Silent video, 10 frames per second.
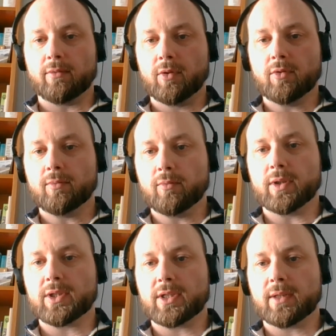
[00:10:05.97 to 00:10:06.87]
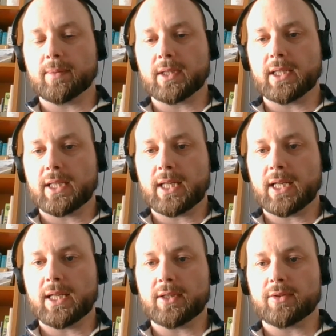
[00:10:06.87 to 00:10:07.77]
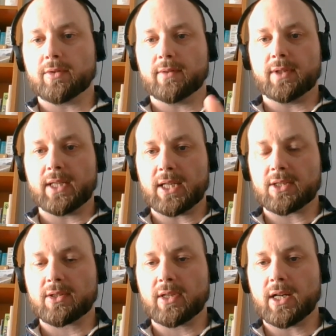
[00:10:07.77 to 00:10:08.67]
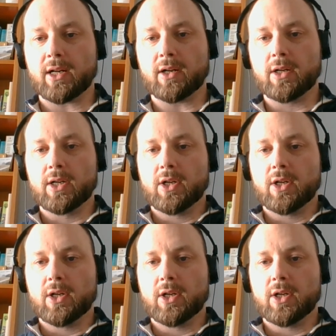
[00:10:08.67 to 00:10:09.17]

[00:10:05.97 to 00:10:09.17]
room which typically has sort of a desk there